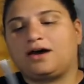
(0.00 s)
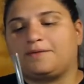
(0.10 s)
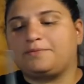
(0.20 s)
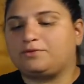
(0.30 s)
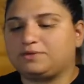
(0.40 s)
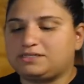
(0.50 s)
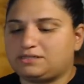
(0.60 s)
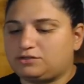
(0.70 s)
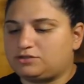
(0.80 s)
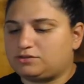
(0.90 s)
Um, the
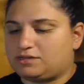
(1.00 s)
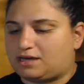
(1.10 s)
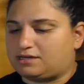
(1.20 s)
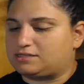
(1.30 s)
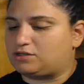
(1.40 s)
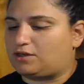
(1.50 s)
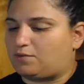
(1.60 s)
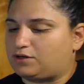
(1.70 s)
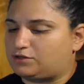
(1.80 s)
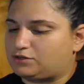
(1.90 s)
reason you do that is so
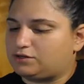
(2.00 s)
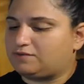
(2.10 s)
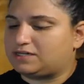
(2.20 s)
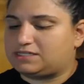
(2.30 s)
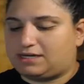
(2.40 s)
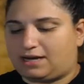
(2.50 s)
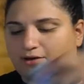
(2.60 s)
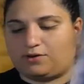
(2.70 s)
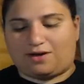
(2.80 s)
that when you turn it right side out,